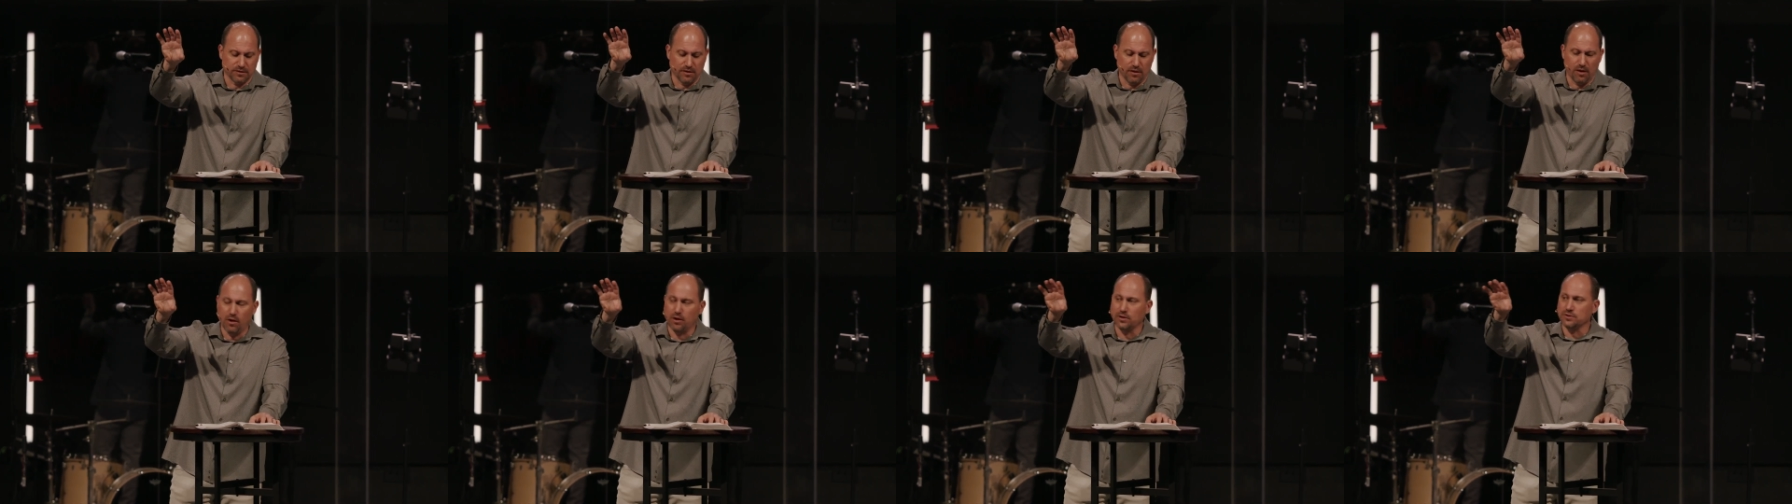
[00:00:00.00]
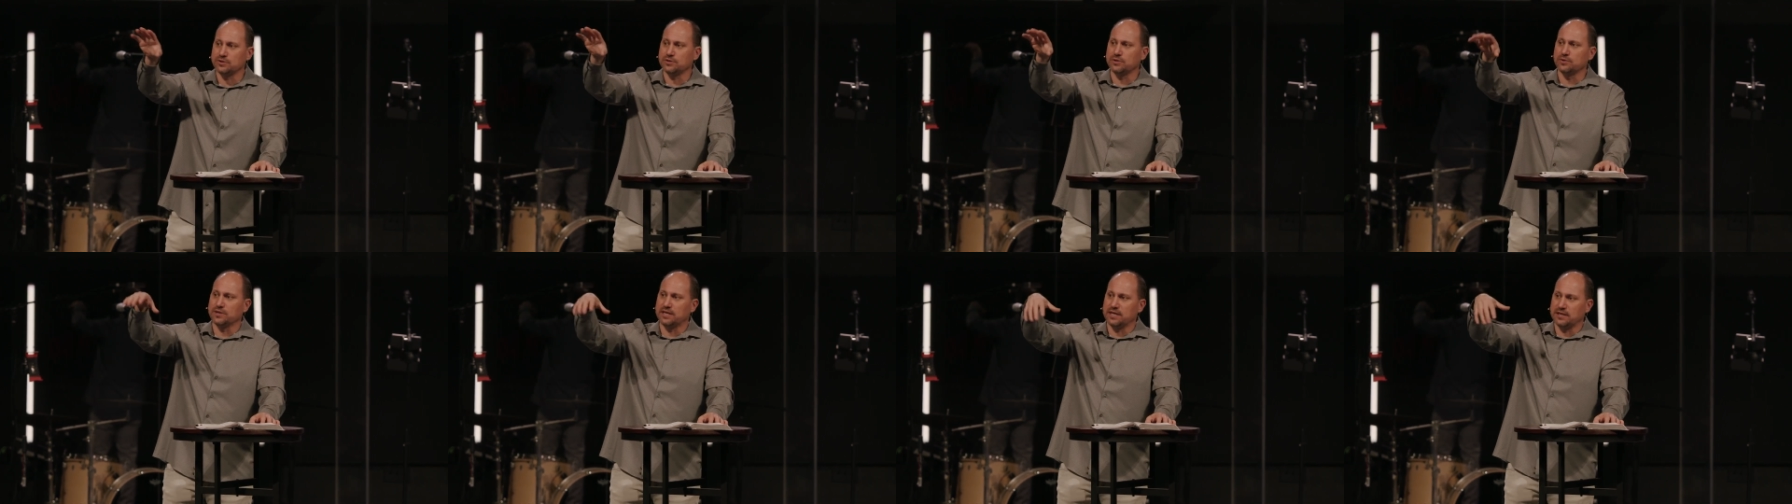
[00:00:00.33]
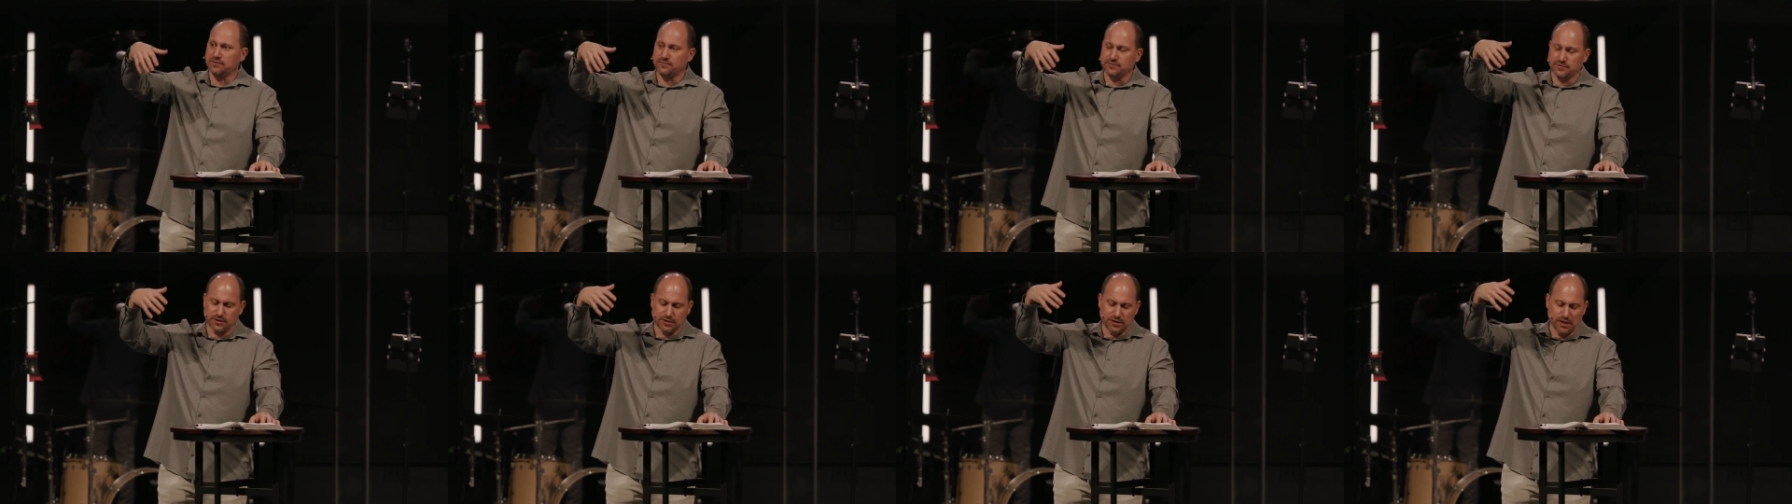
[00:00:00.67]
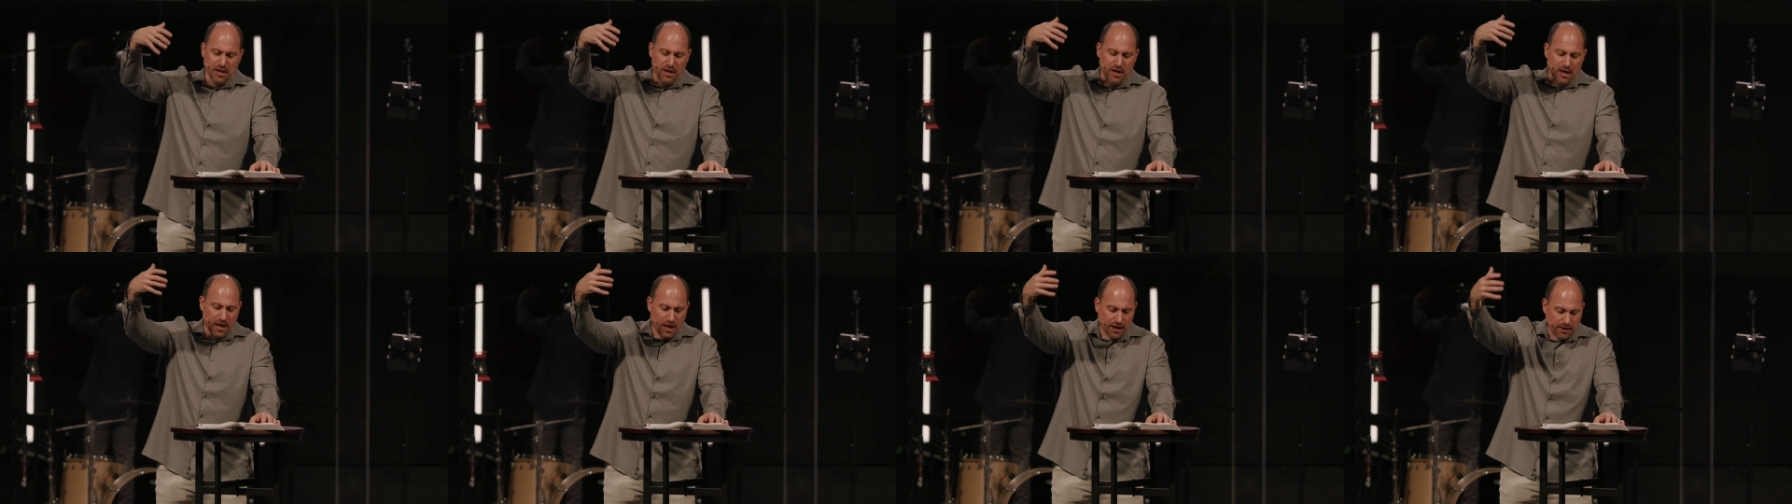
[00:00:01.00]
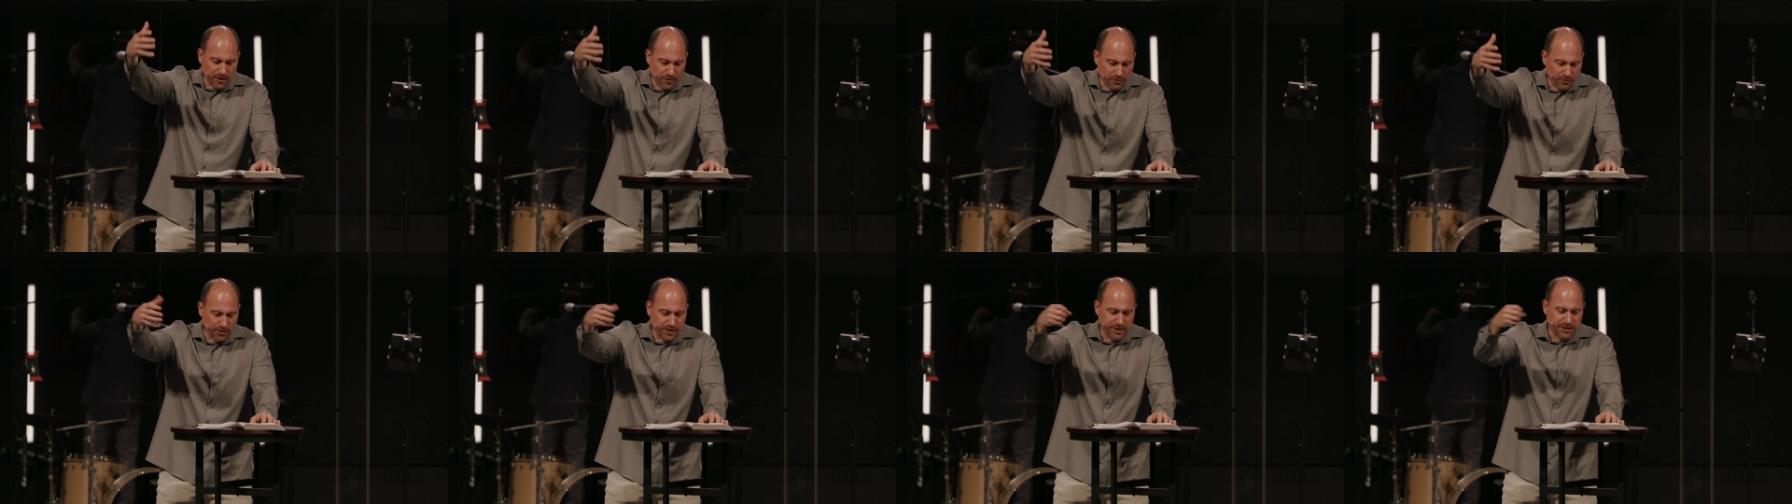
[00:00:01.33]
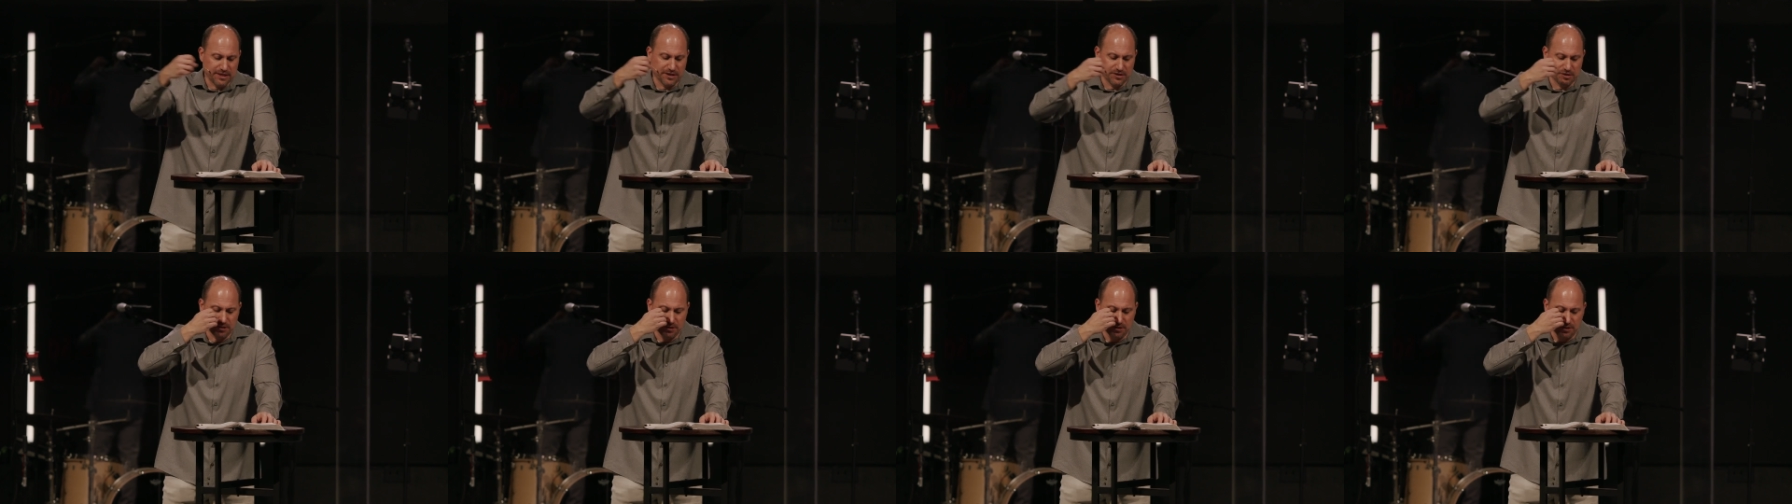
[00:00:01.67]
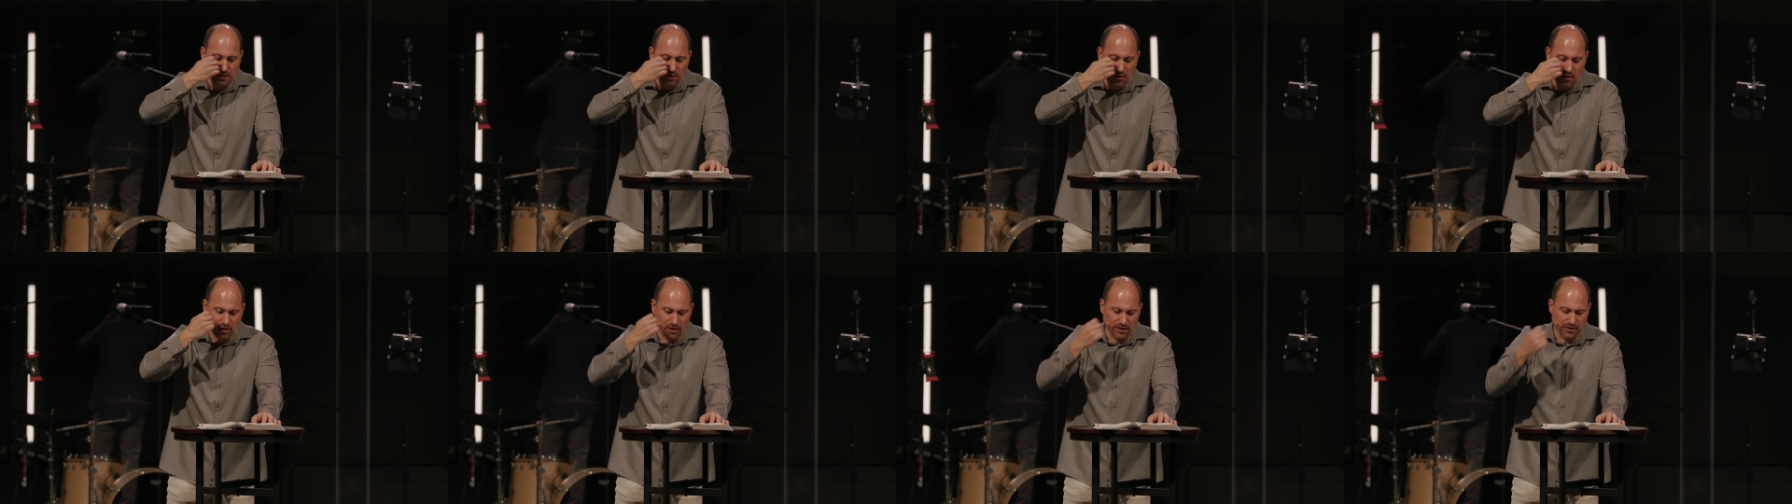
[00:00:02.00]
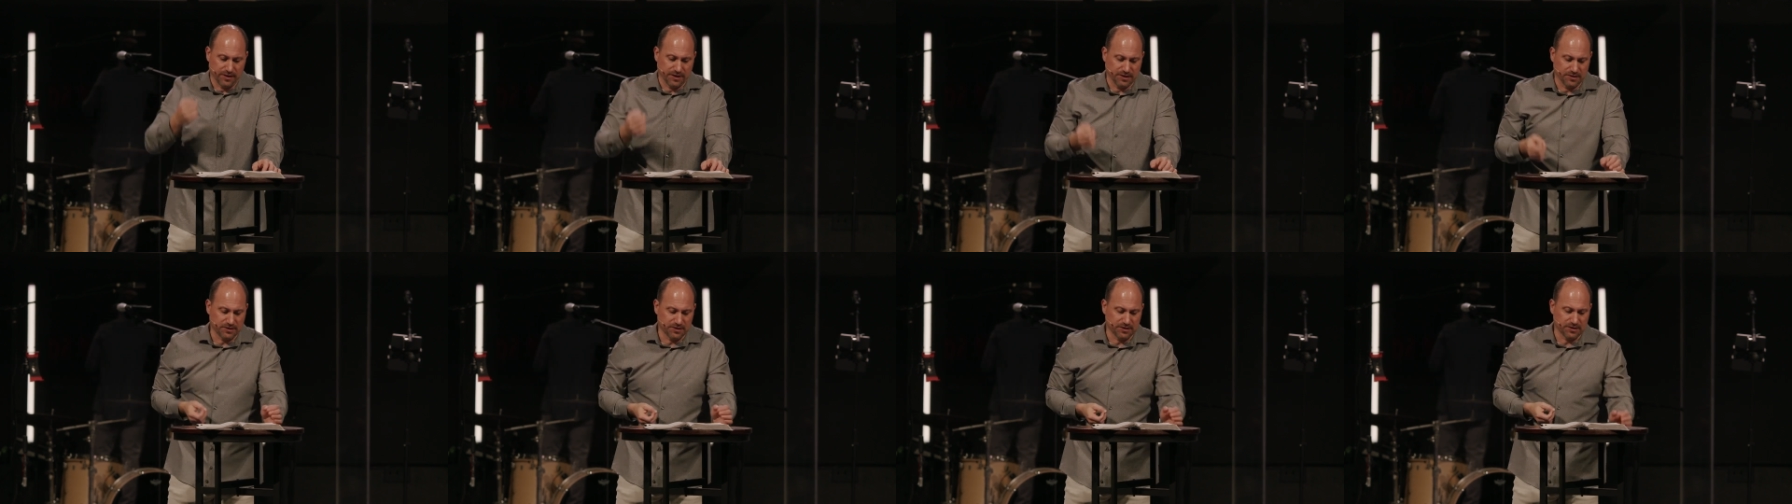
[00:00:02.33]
also gives another addition to all of this.